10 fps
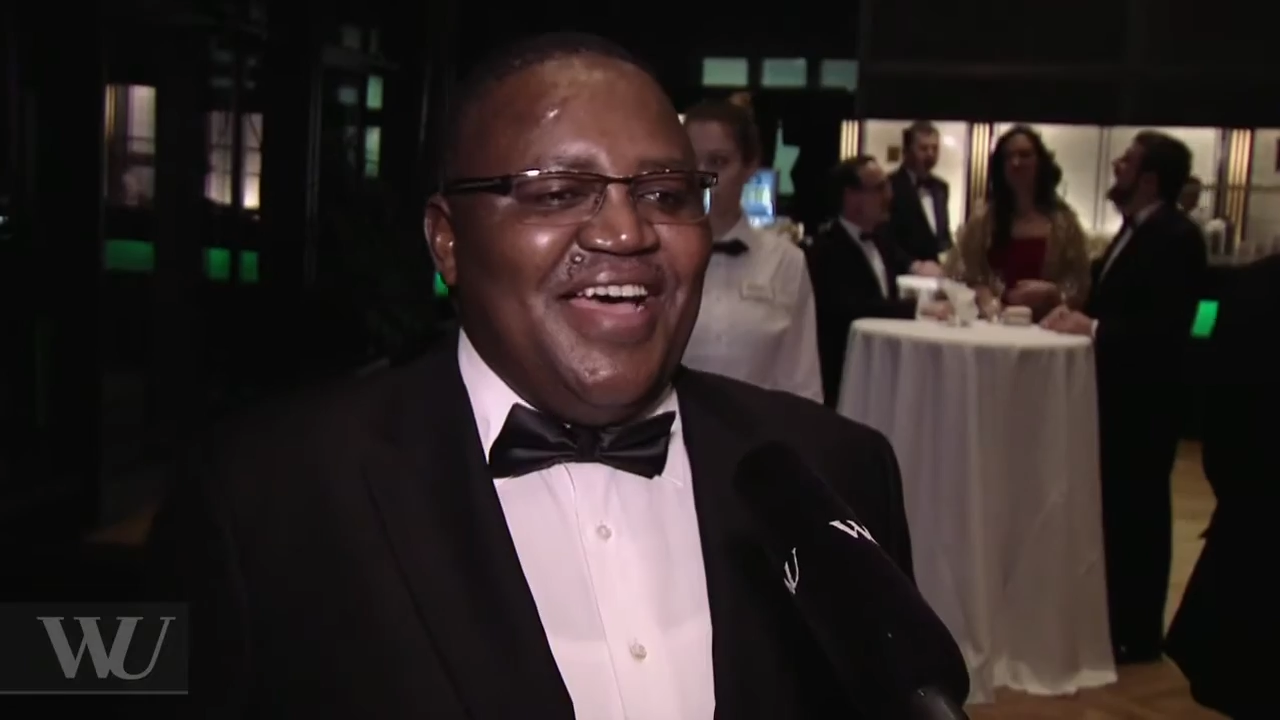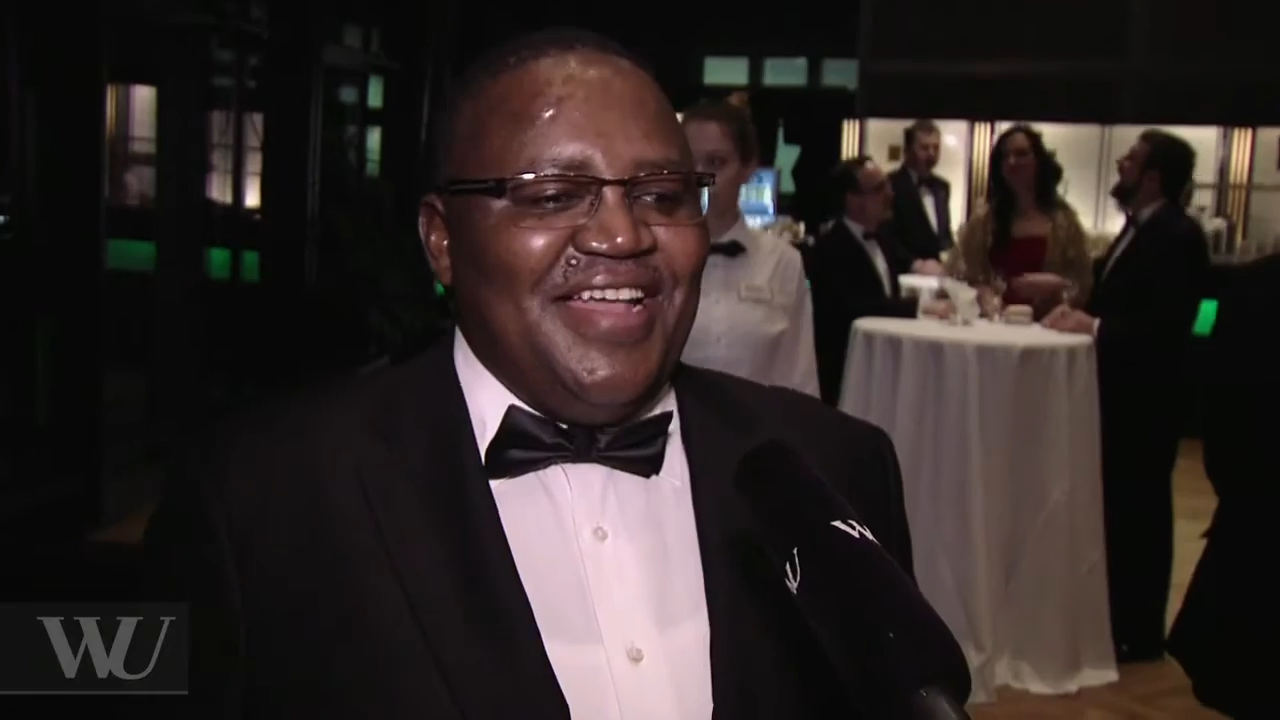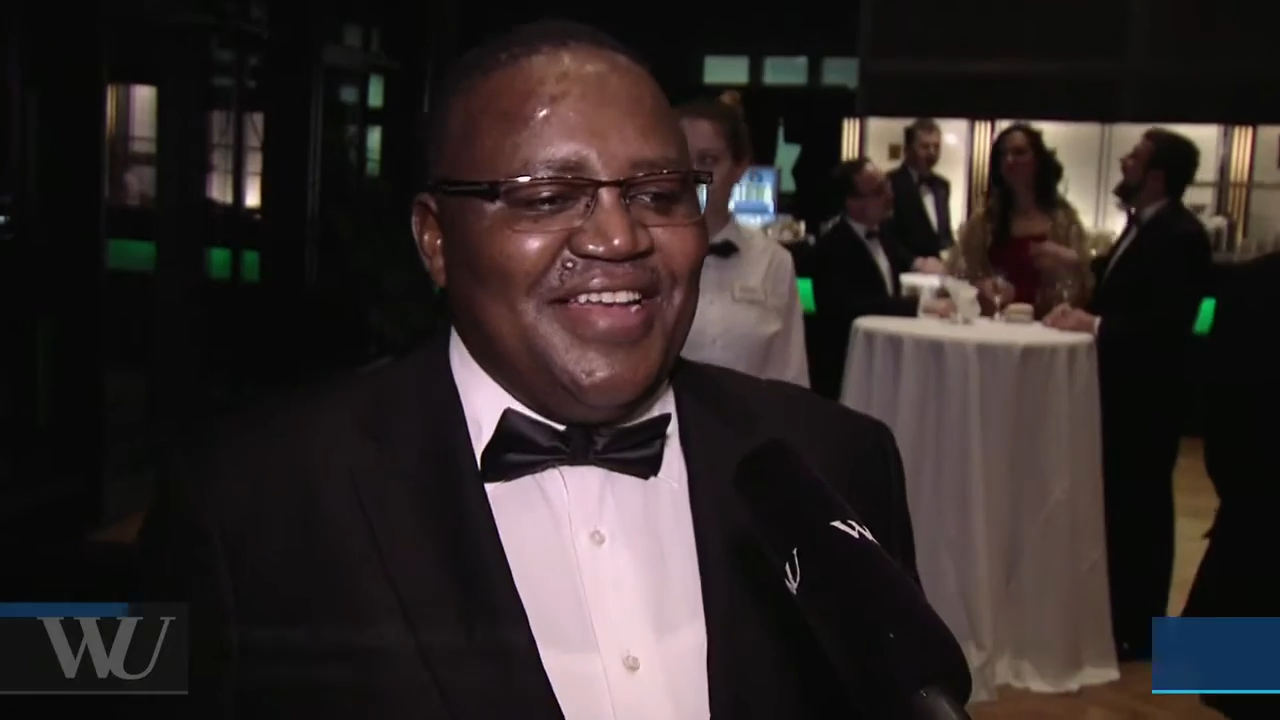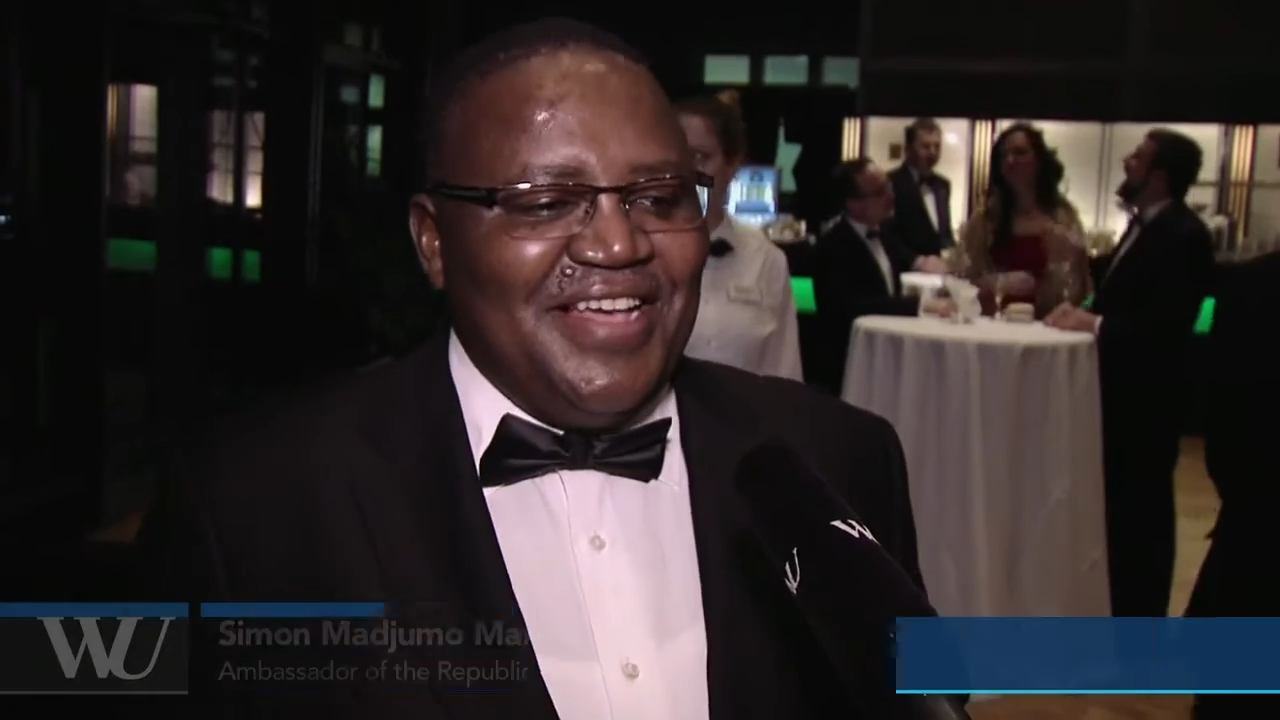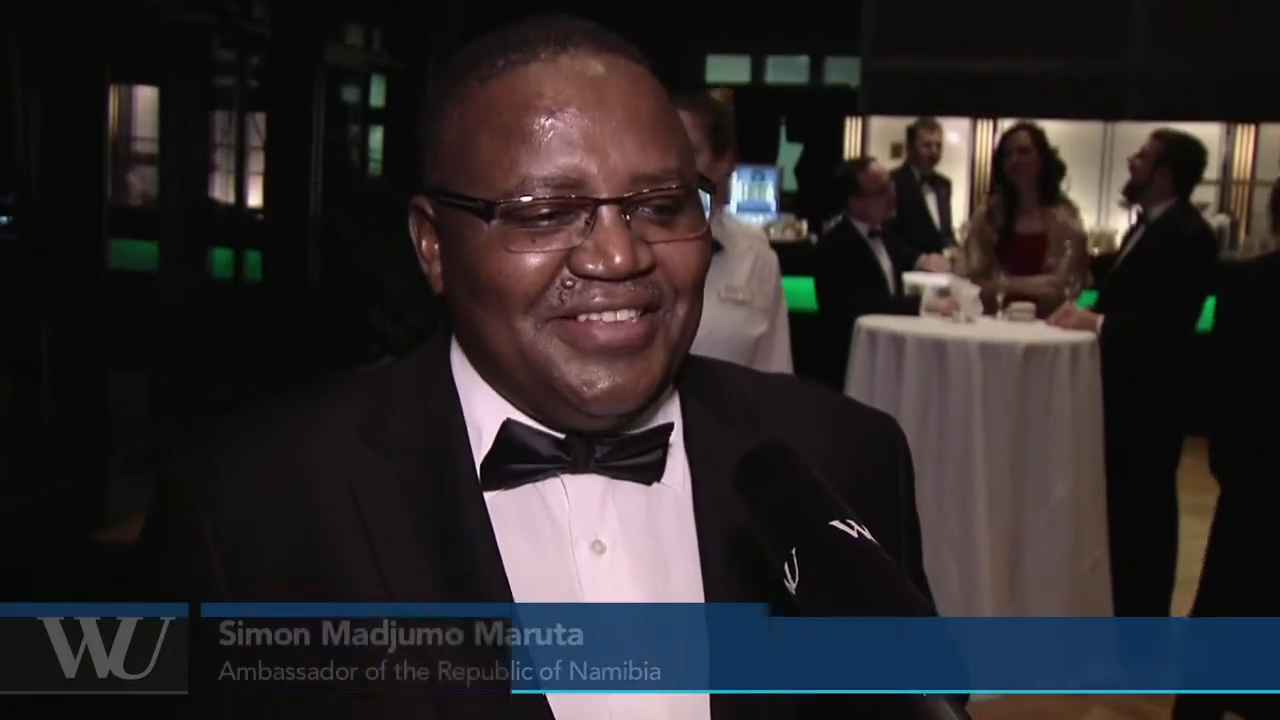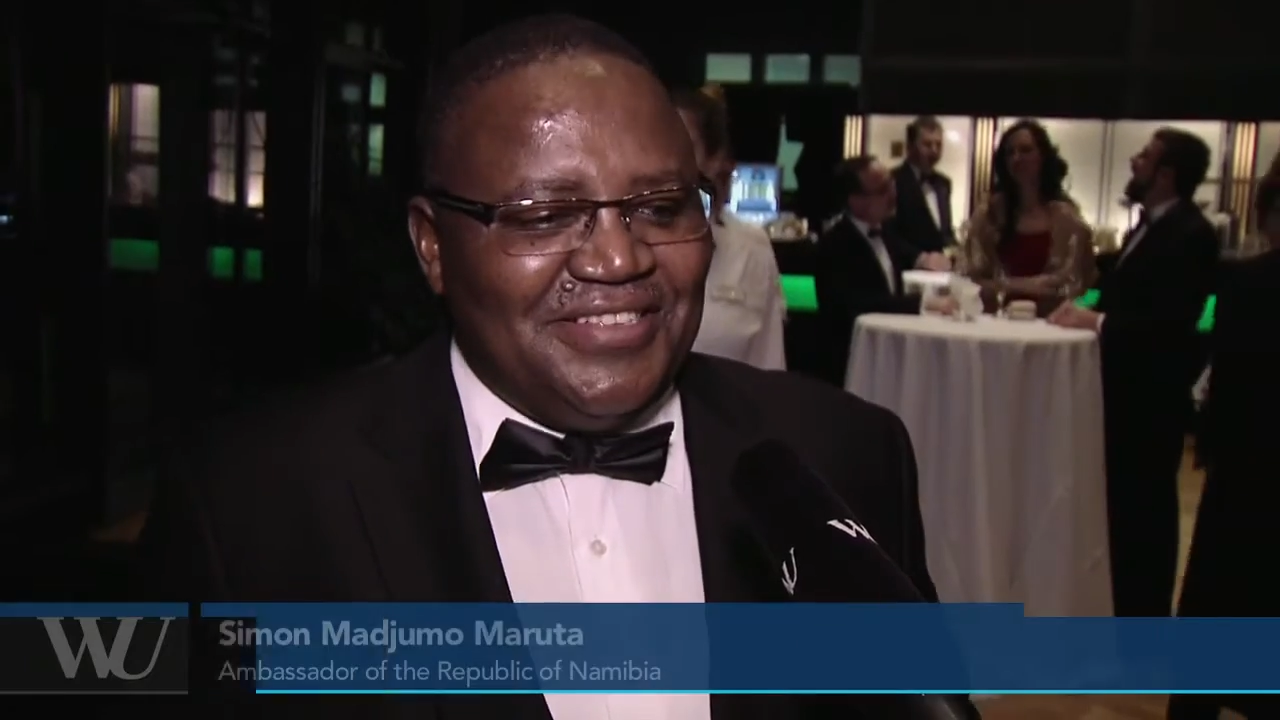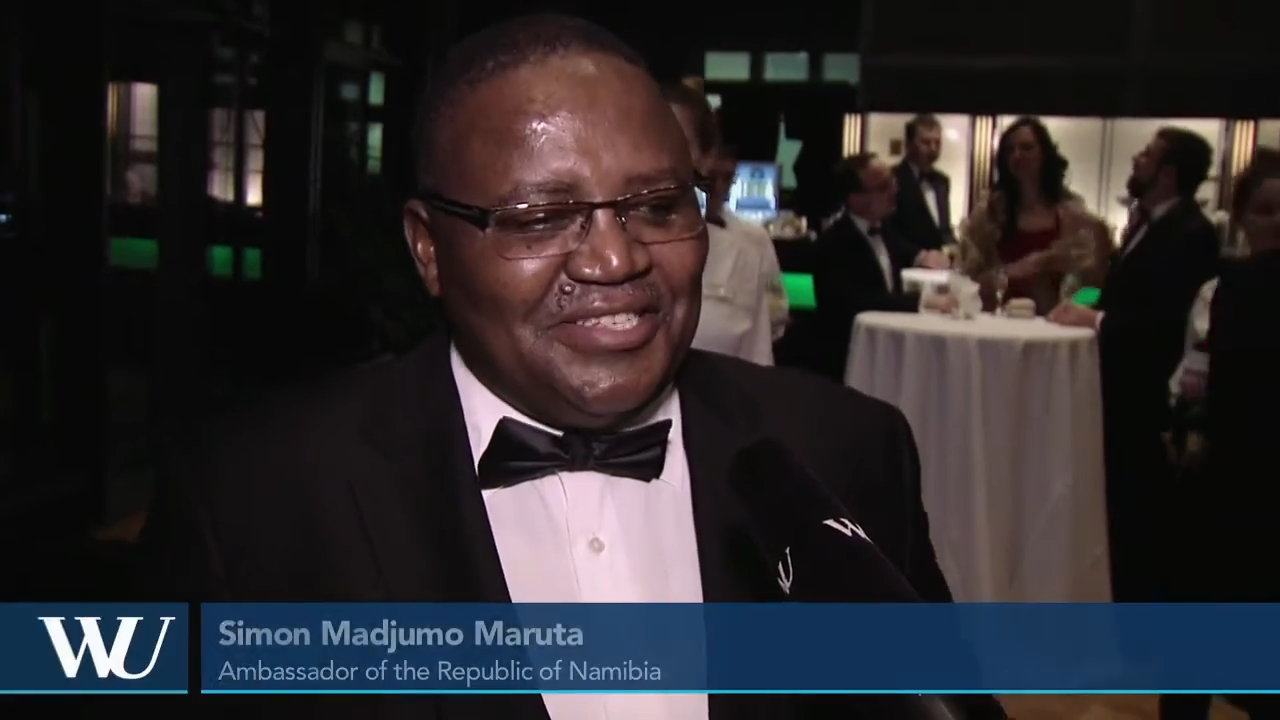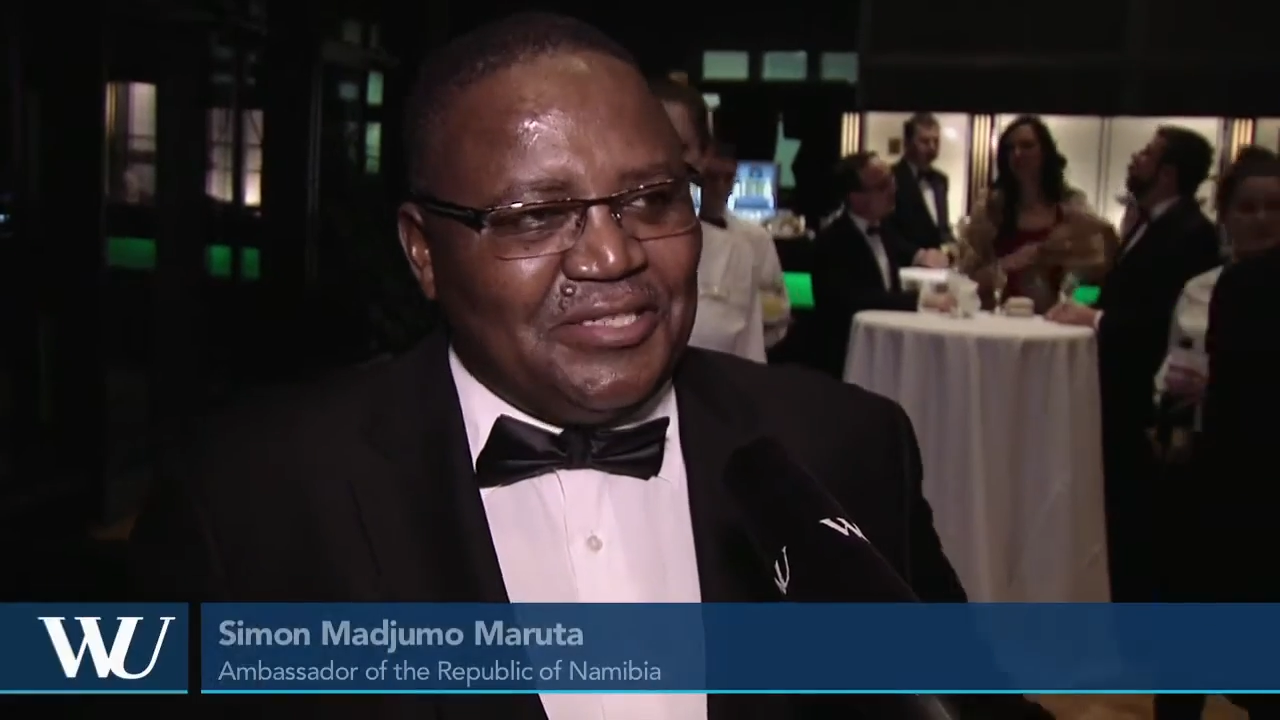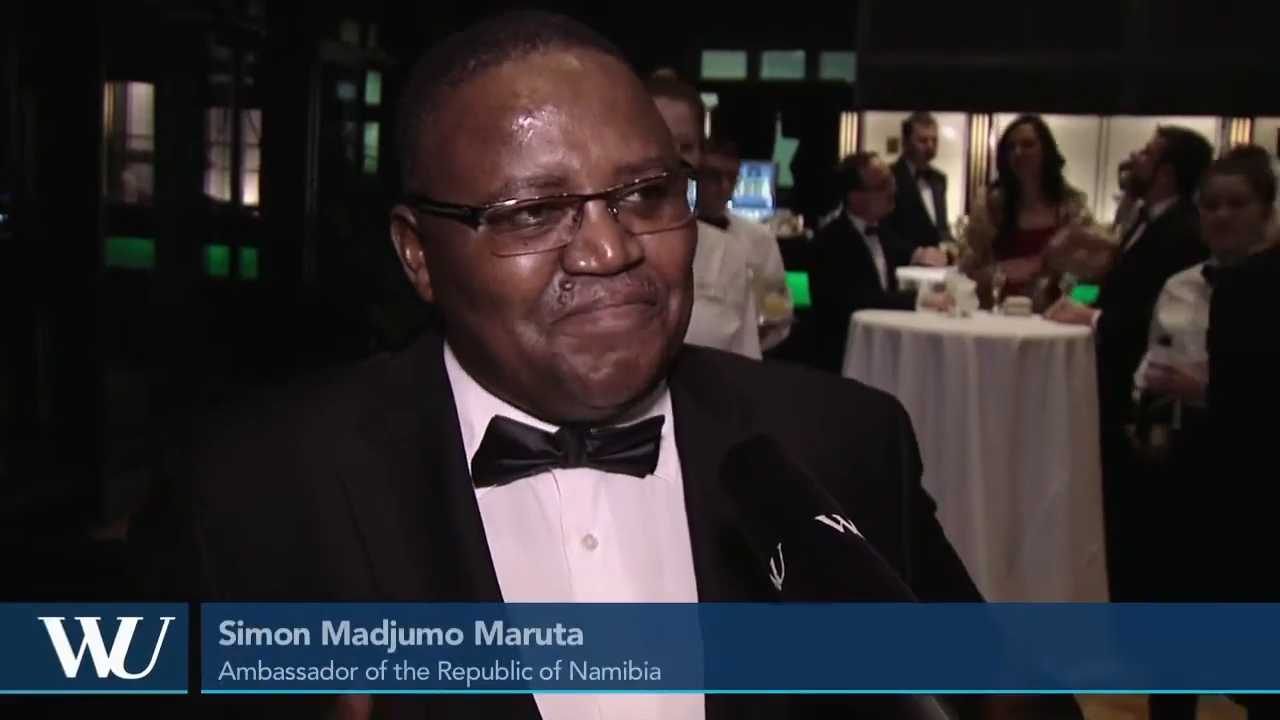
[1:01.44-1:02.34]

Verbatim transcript: And uh, this is a